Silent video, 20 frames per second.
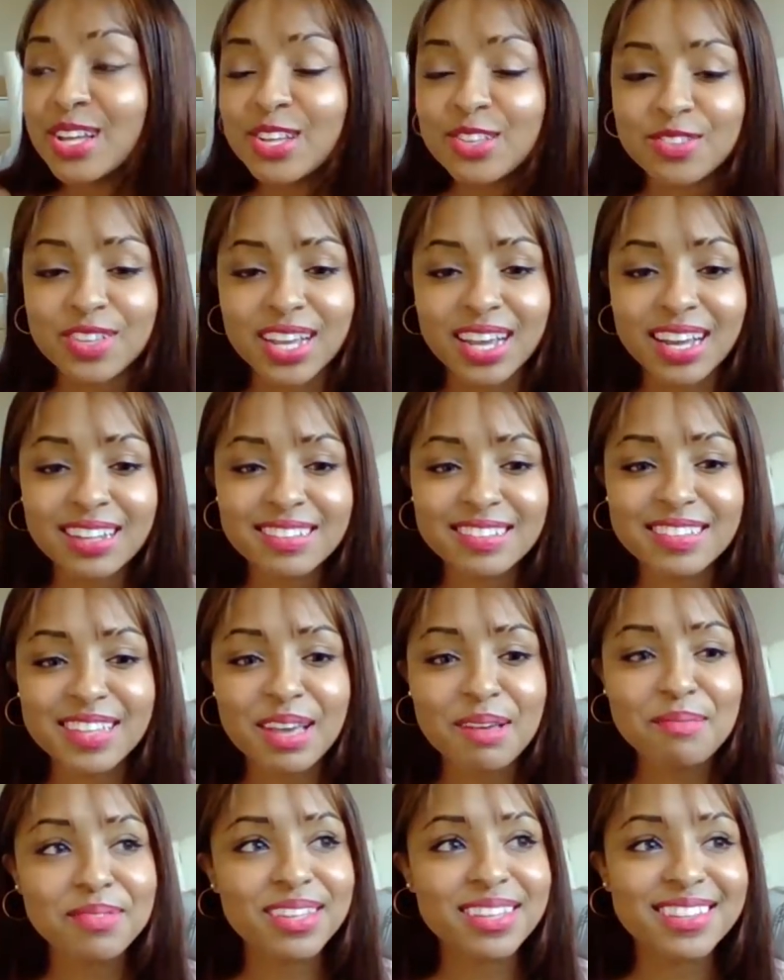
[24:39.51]
So I kind of just
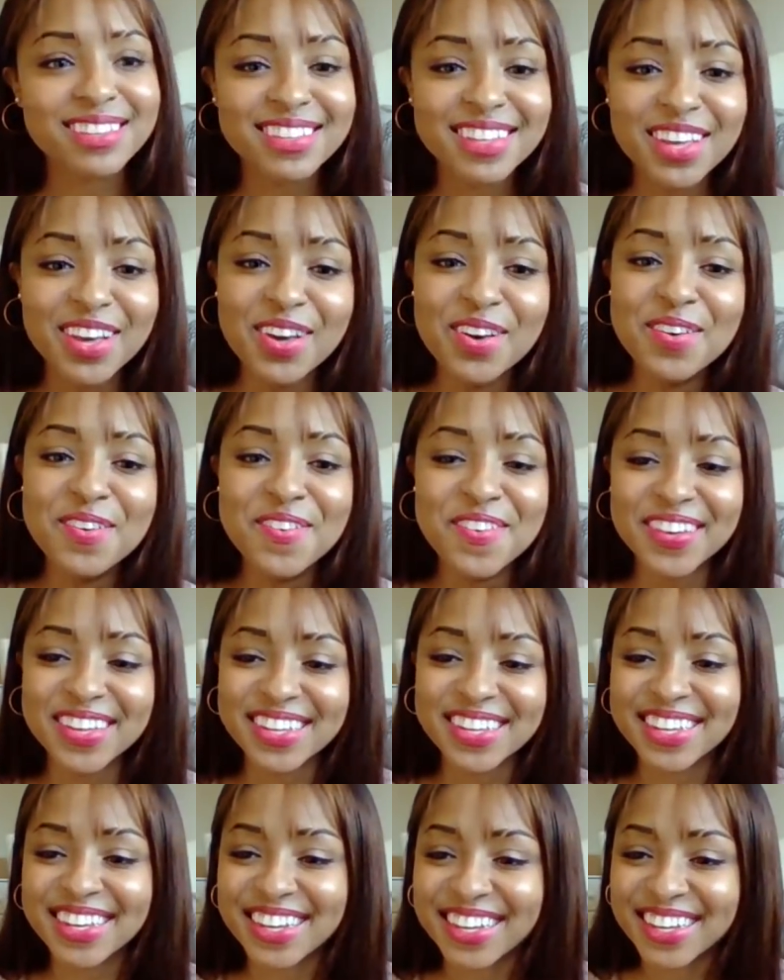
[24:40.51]
kept it.
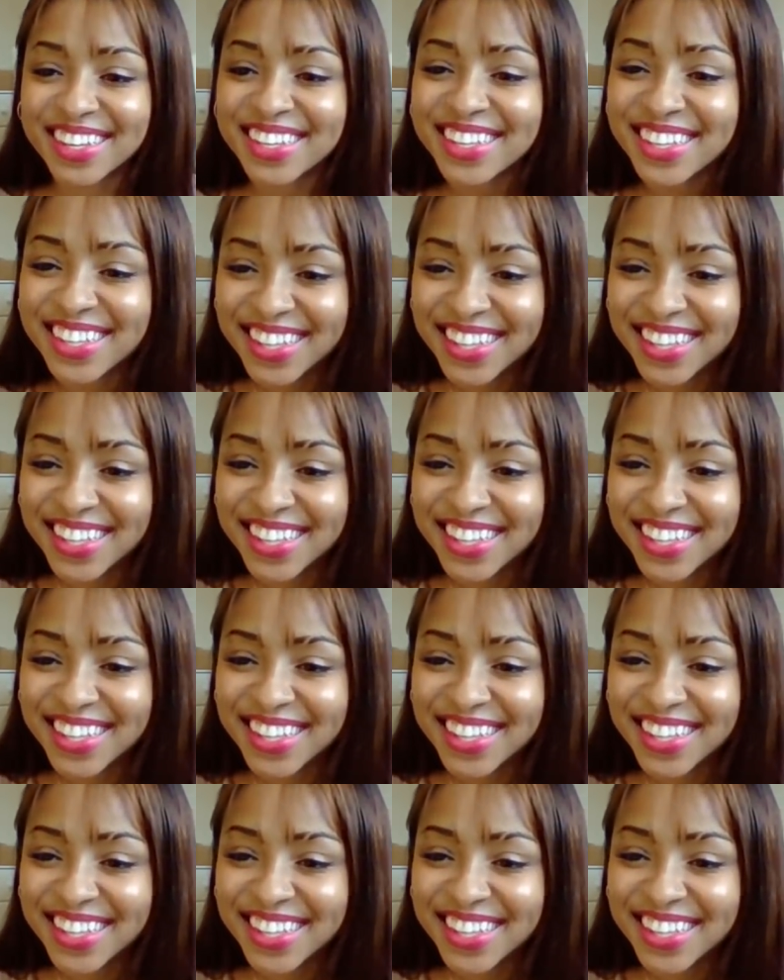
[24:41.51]
But yeah.